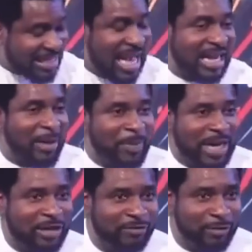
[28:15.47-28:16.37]
the
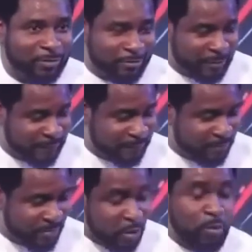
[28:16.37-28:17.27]
agape kind of love.
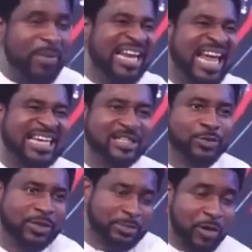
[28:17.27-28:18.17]
Women like
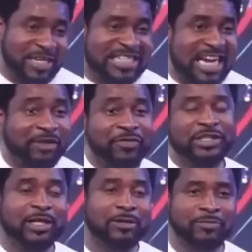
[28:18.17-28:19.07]
this one because it's
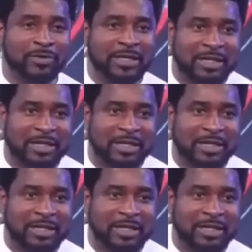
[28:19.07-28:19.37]
sacrificial love.